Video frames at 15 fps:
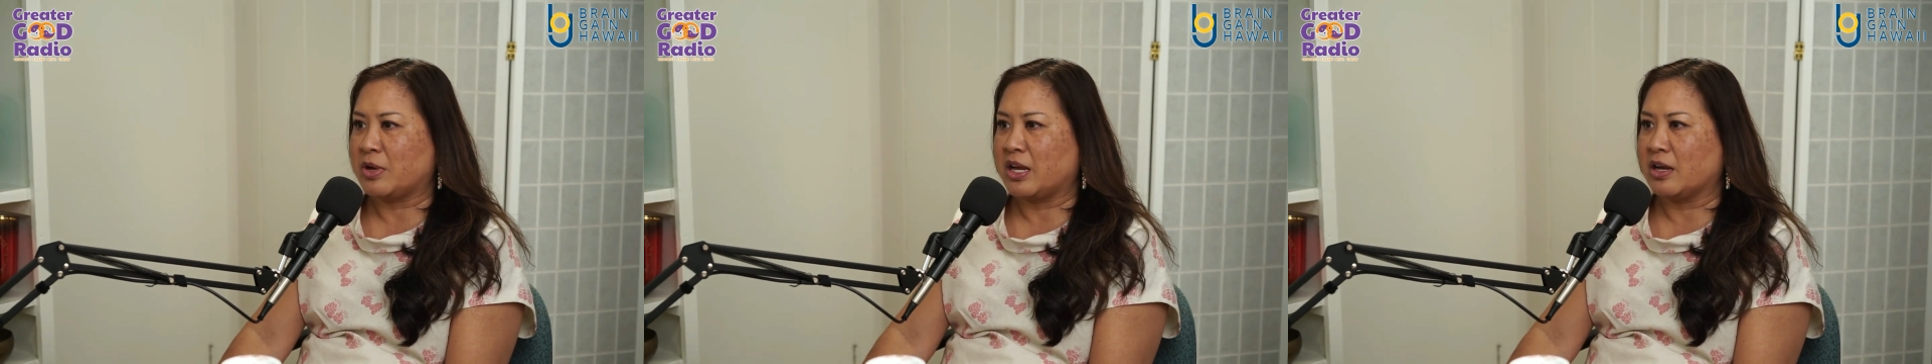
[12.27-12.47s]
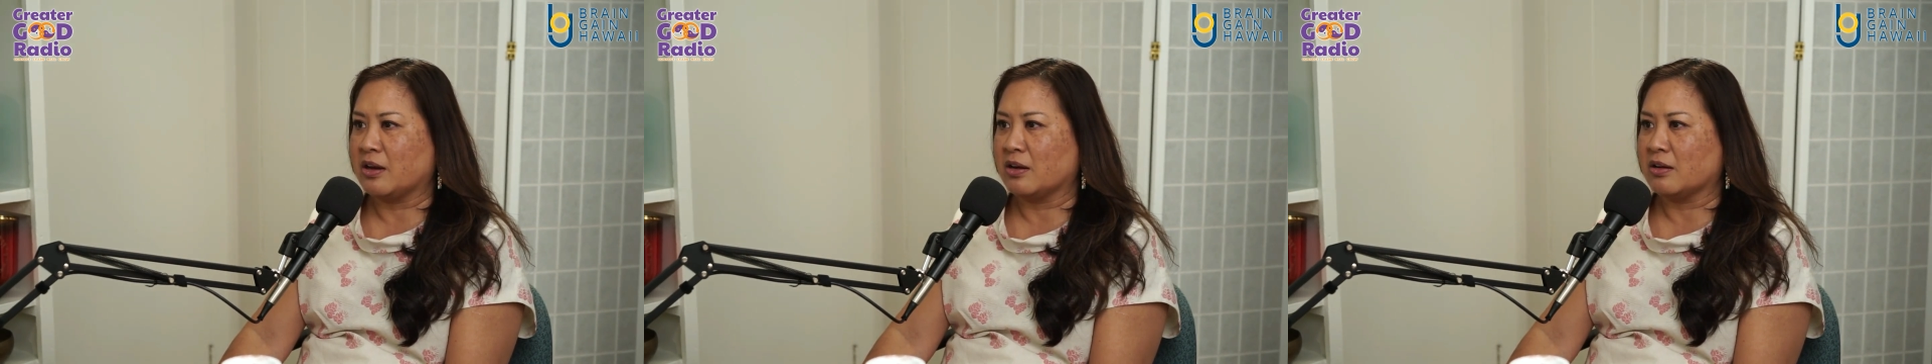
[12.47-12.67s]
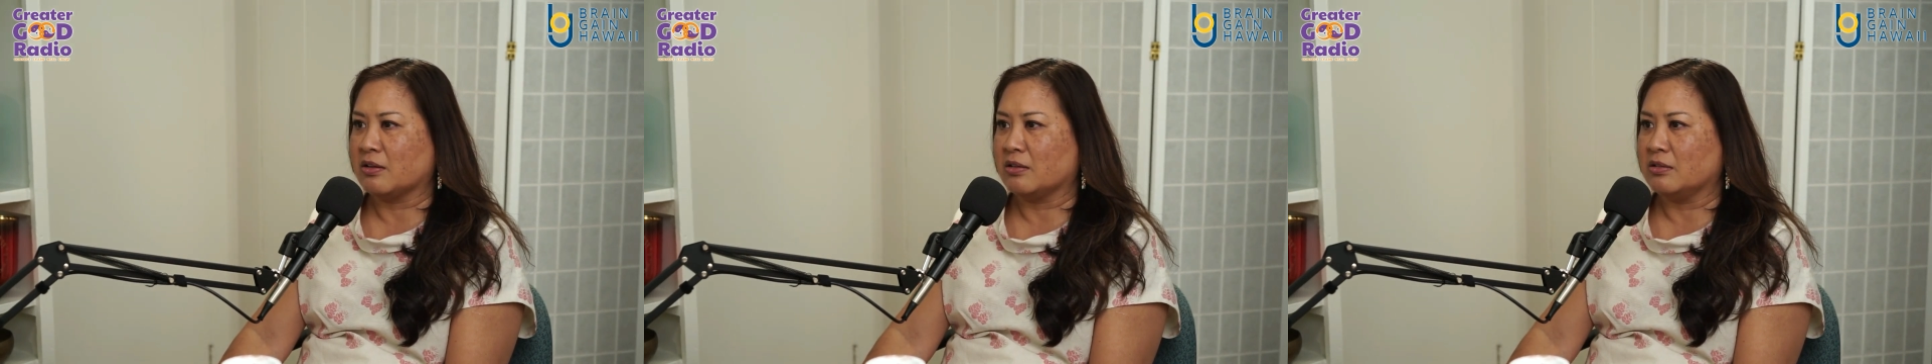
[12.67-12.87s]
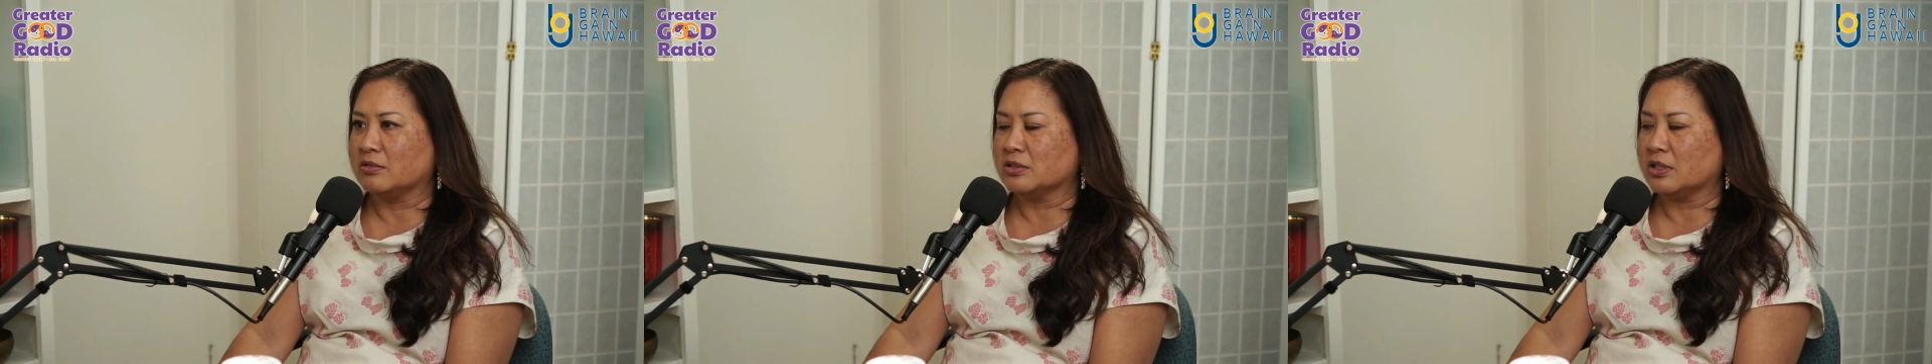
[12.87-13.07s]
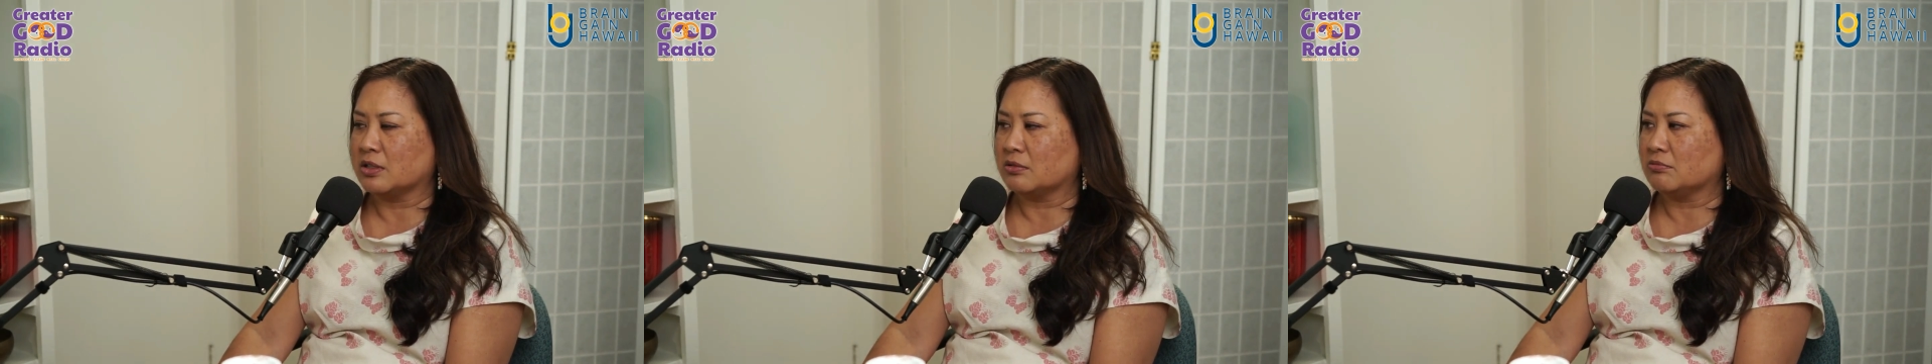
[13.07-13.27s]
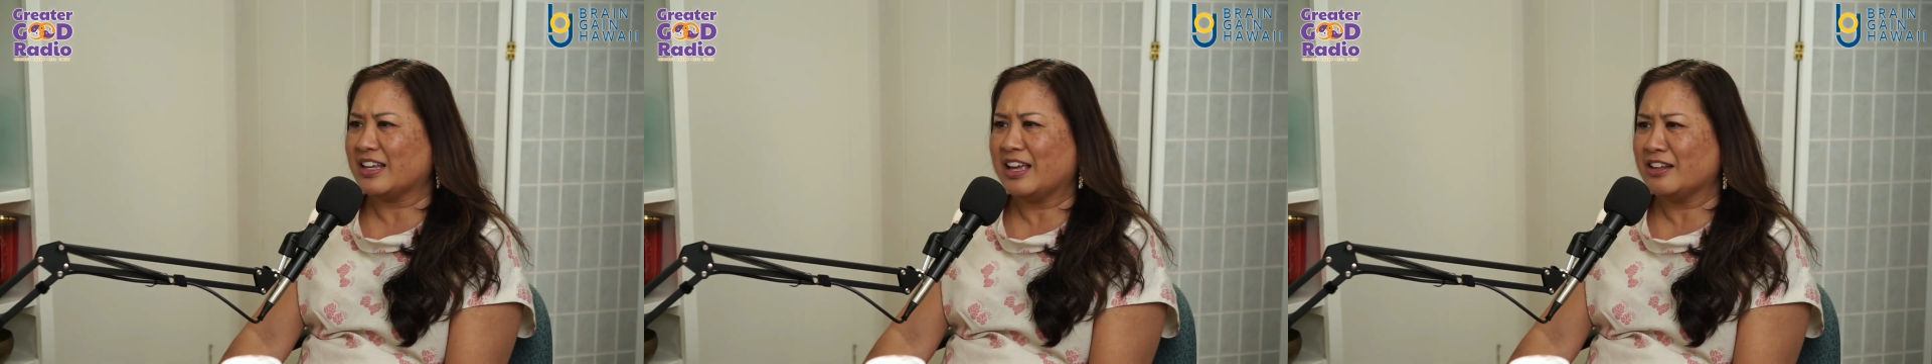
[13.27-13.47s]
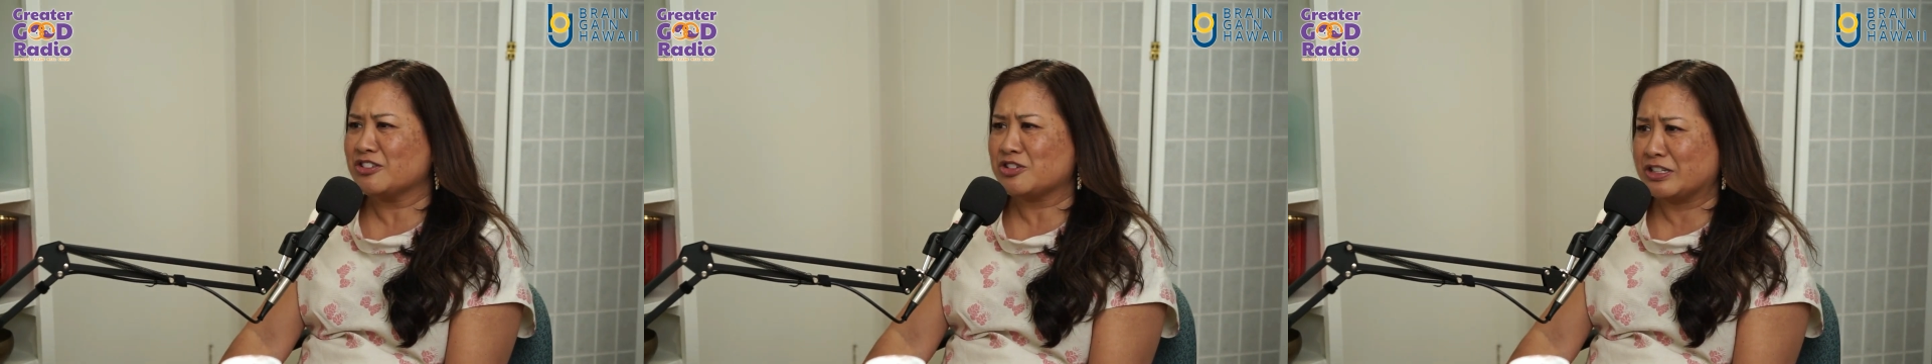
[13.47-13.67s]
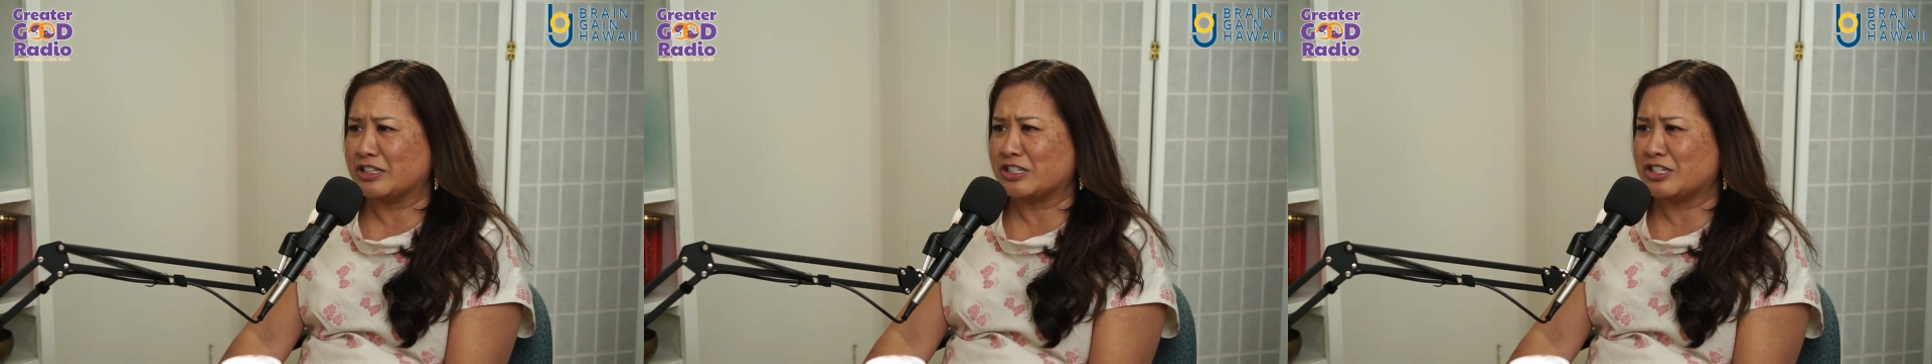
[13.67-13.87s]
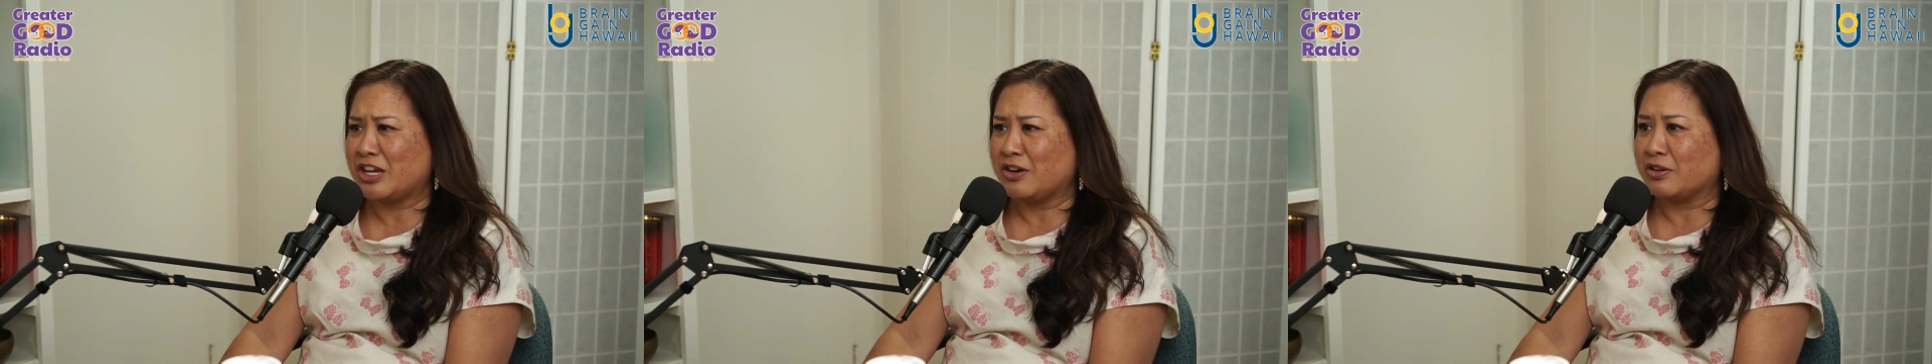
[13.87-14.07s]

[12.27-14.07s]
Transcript: my hair. I was like, I can't get to the